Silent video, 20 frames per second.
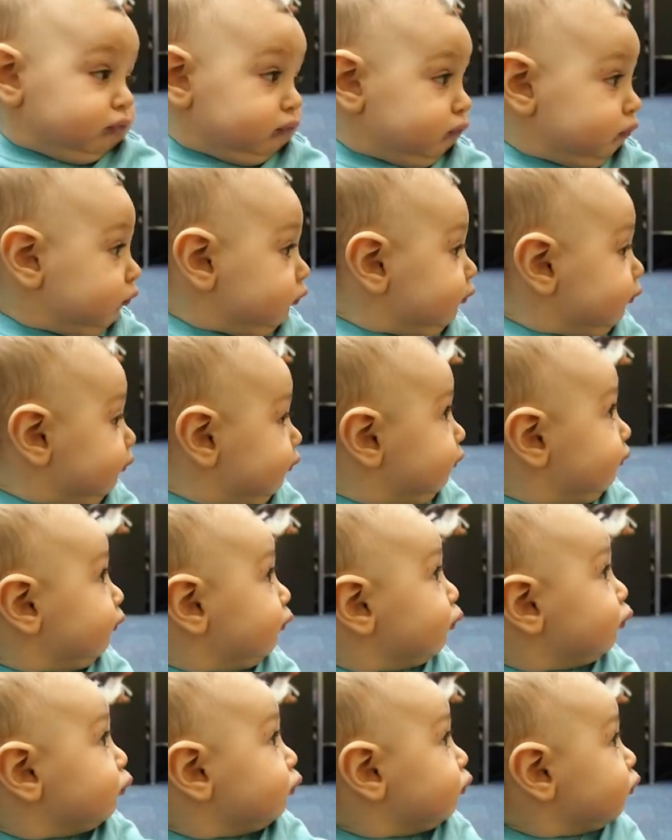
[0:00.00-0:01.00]
innate
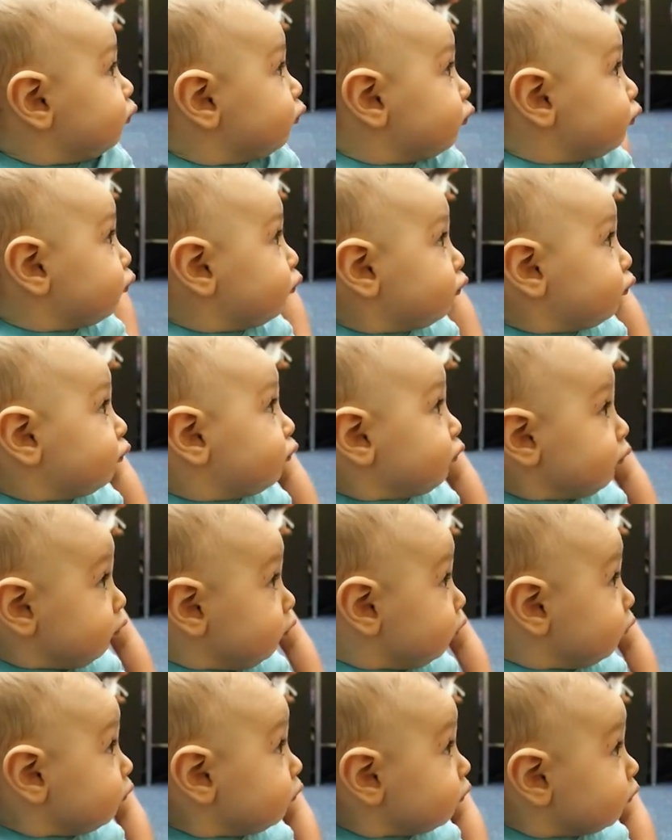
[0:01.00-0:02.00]
sensitivity to all
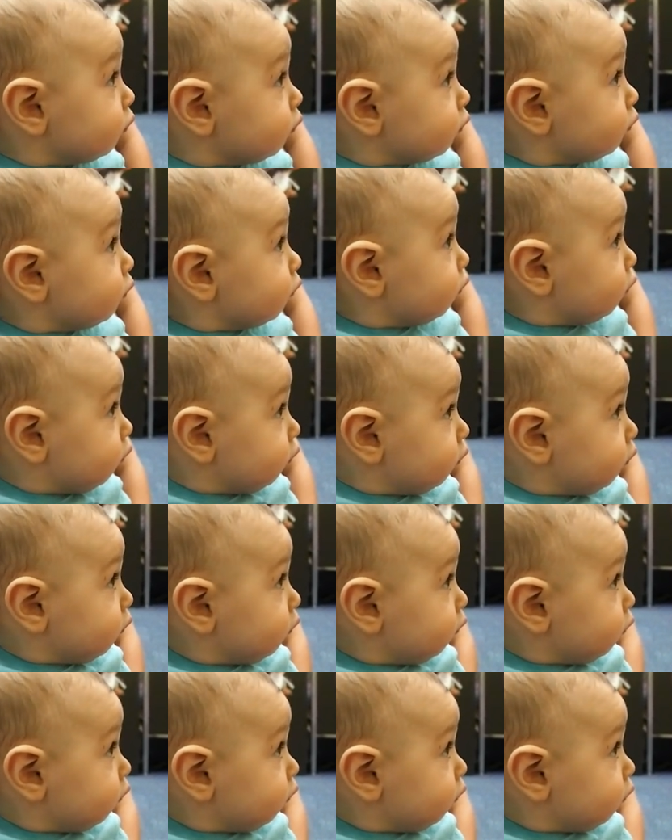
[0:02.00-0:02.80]
languages.